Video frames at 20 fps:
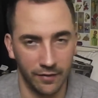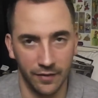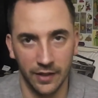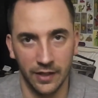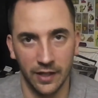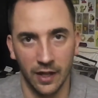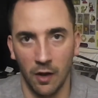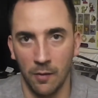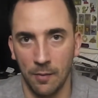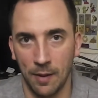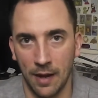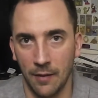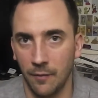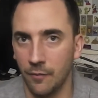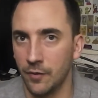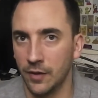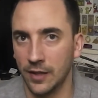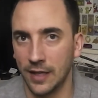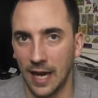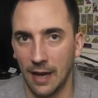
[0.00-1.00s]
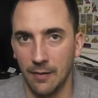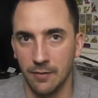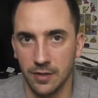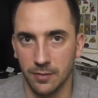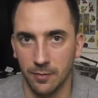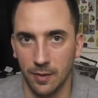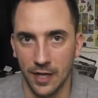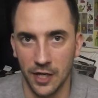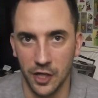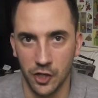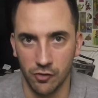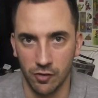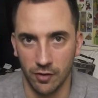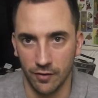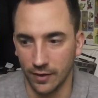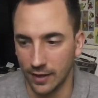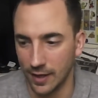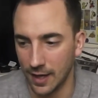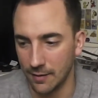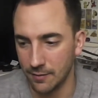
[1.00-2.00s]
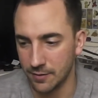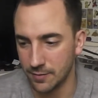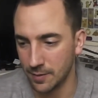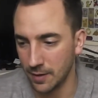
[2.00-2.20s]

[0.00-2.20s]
video about the games and my history of the games.